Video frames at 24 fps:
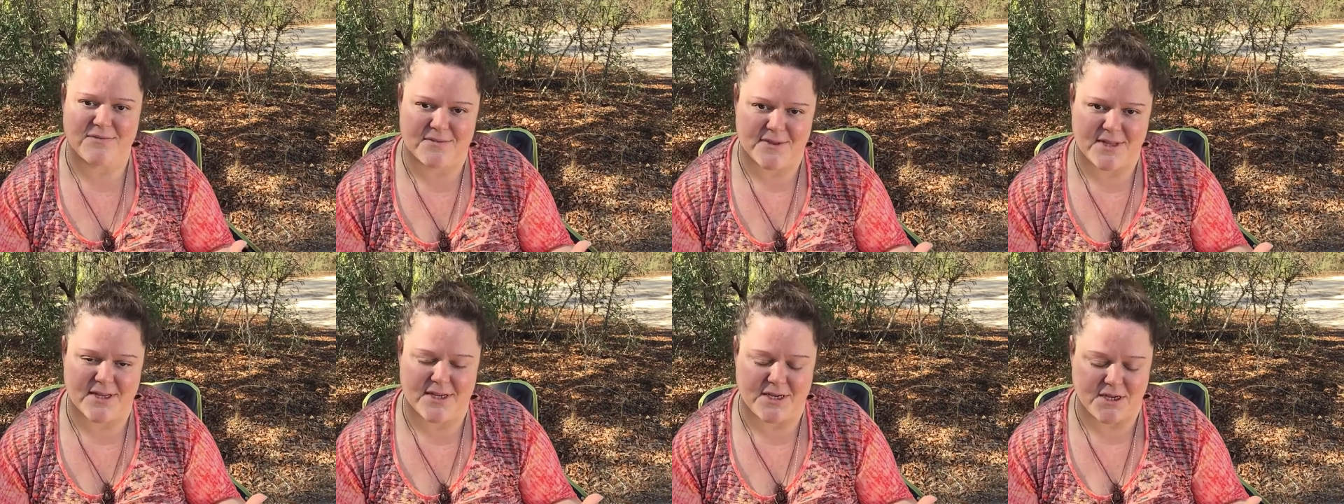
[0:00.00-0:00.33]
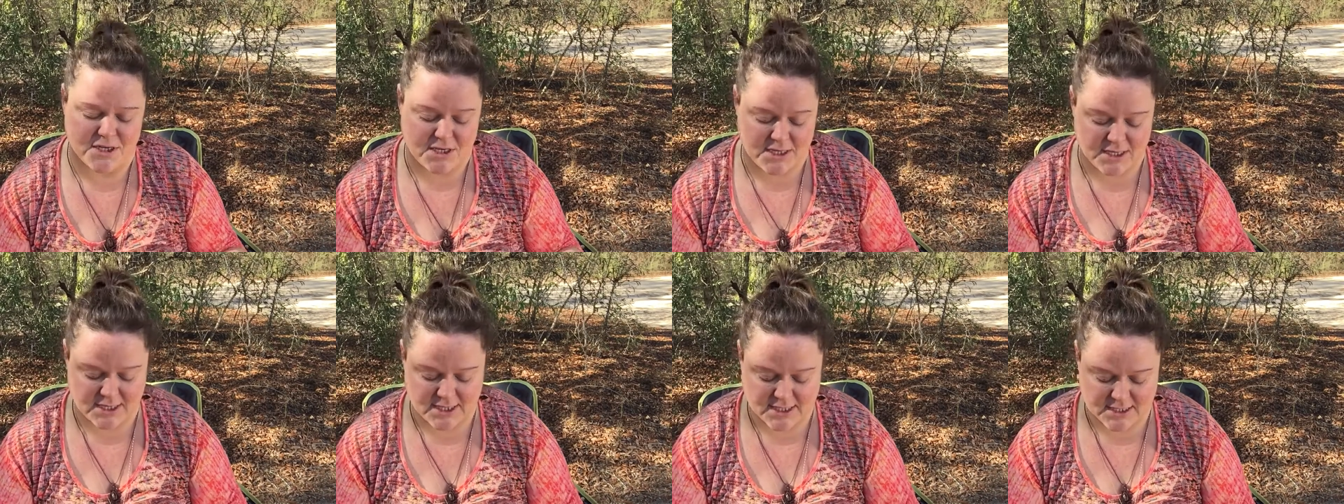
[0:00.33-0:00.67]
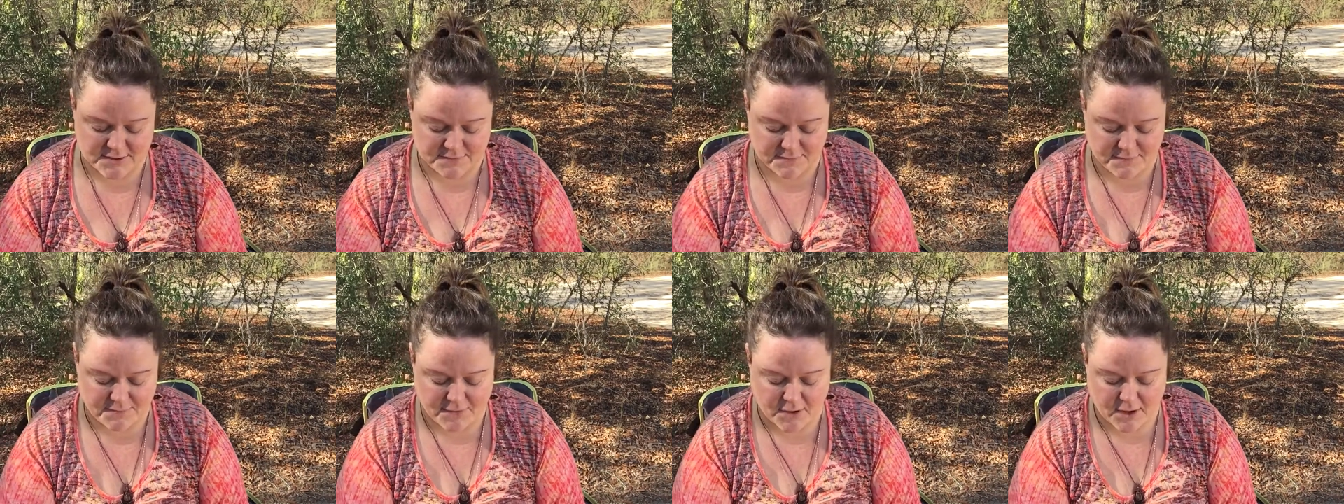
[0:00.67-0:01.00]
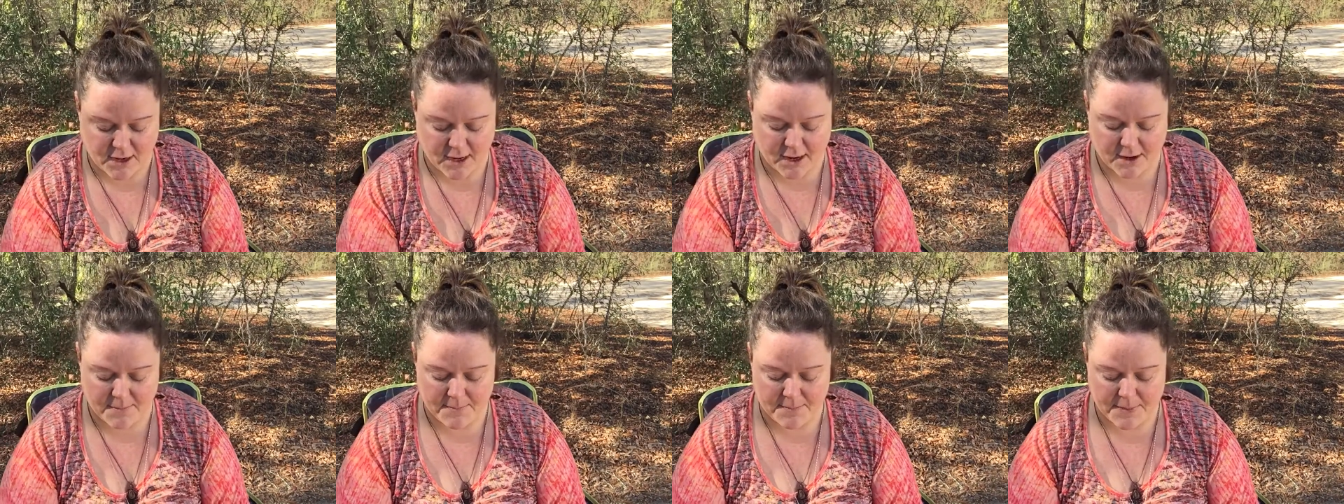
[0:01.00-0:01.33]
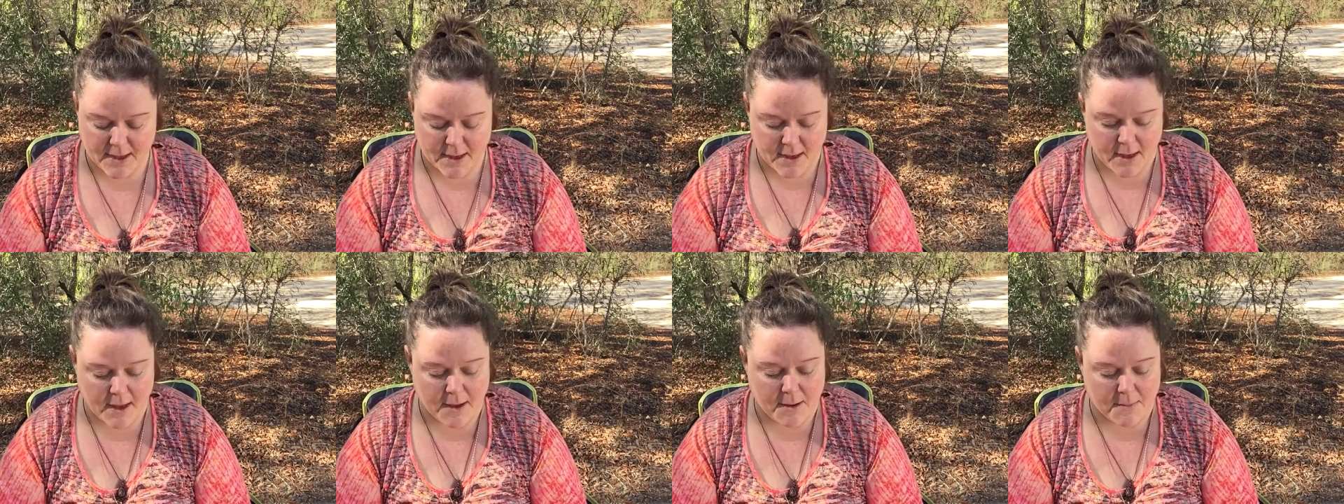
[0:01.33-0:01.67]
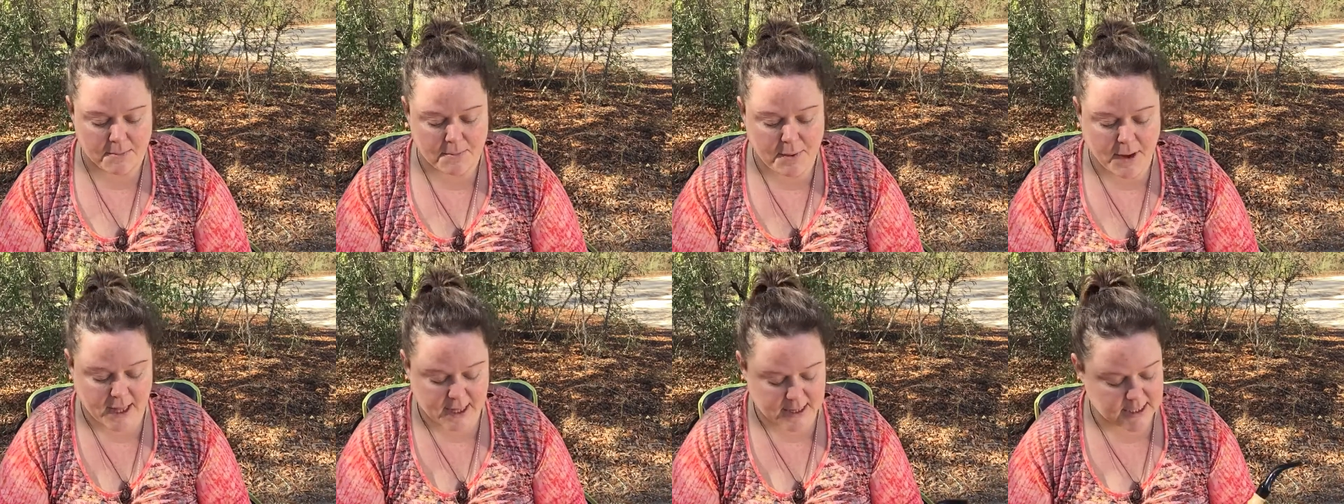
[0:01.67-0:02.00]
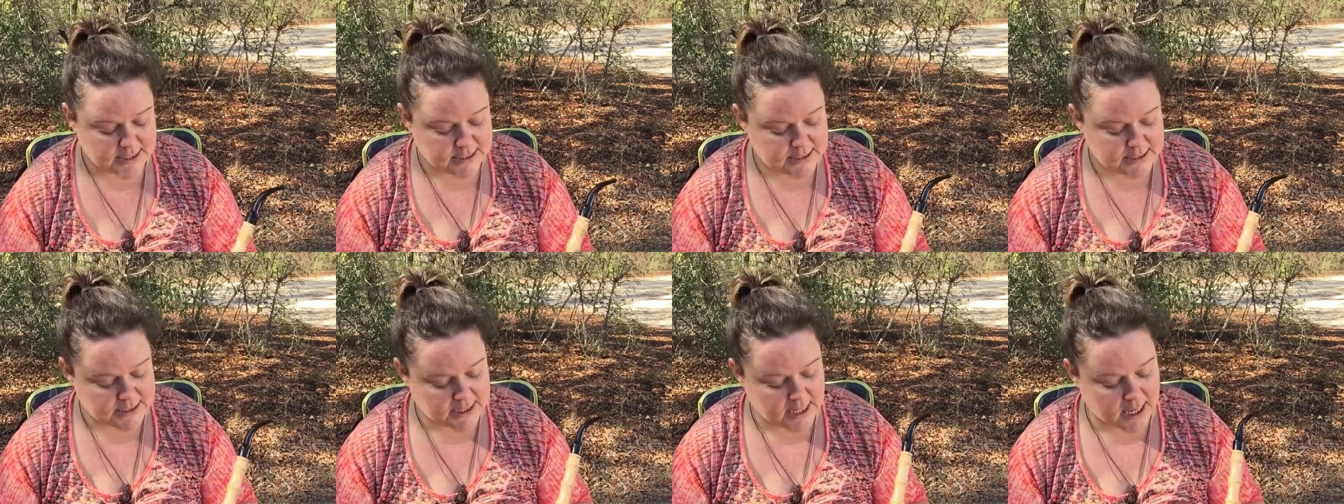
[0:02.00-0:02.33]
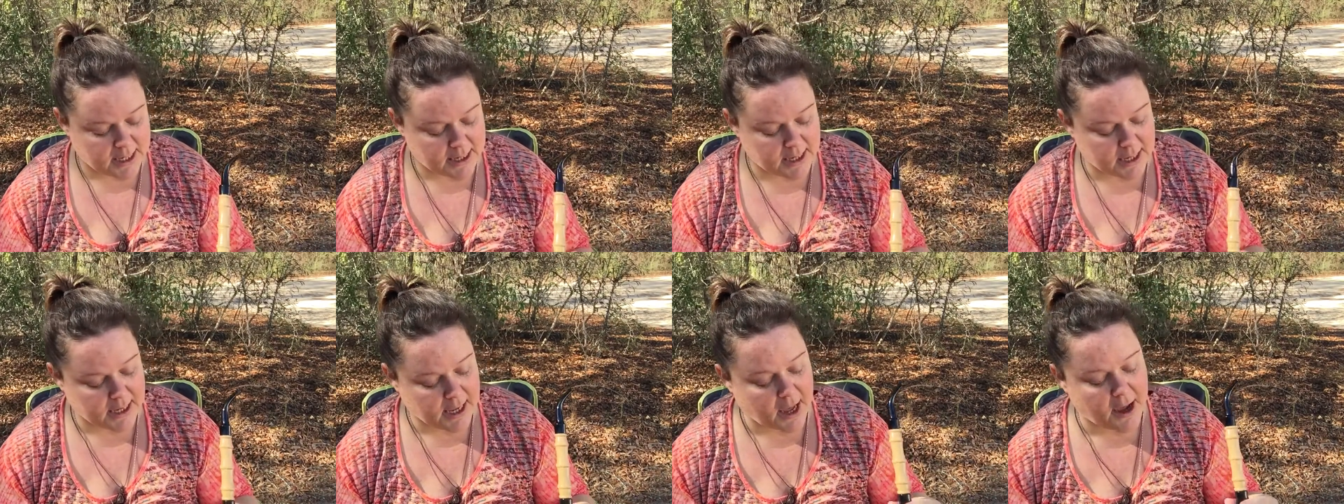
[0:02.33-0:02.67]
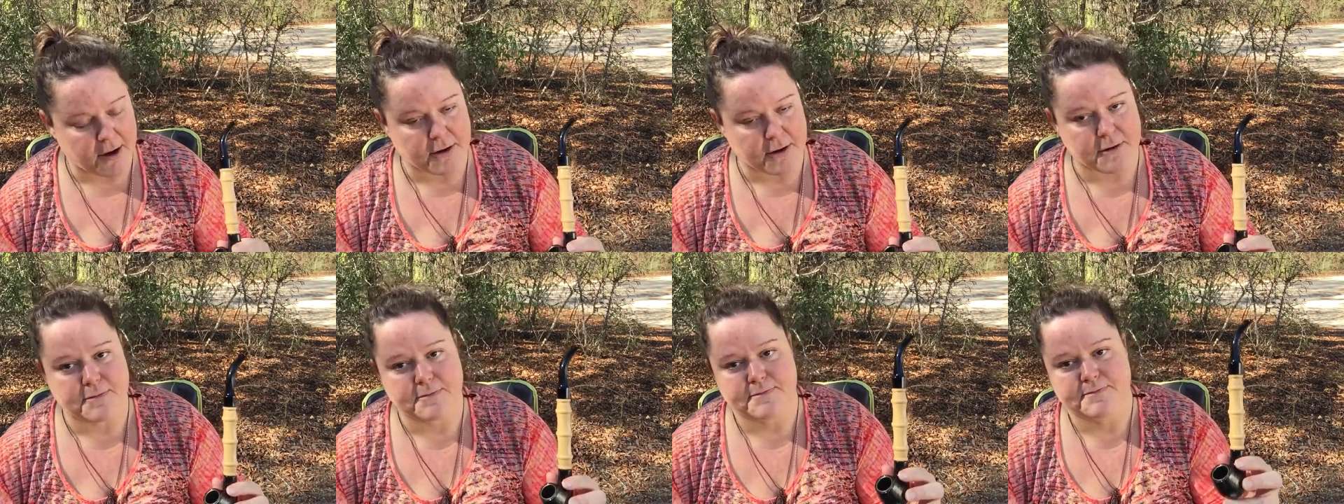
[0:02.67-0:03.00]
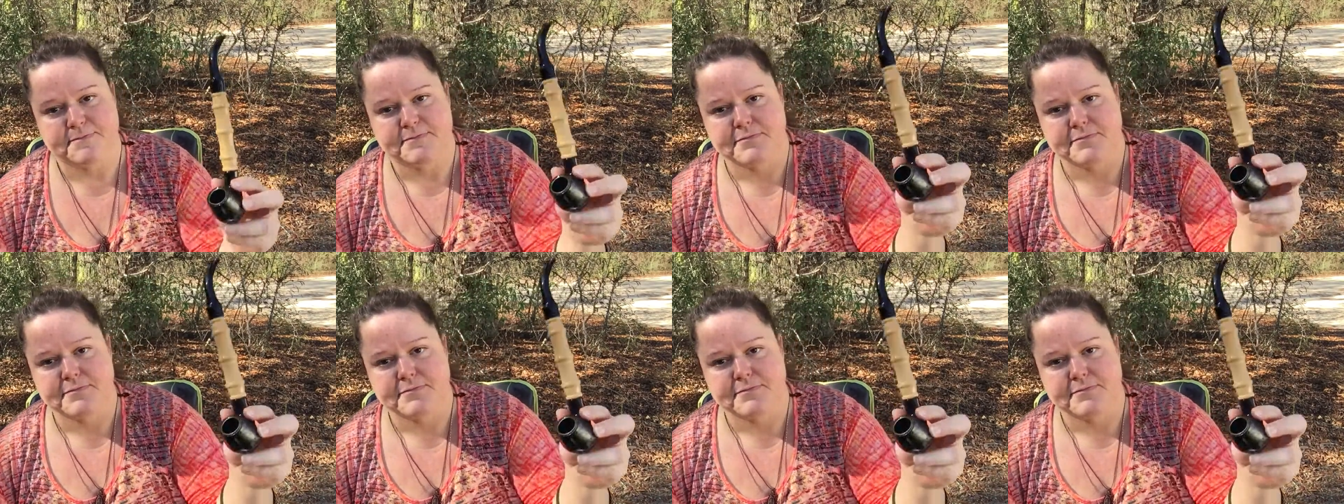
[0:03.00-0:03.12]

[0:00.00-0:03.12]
then you can get some fallout. But this is how they go.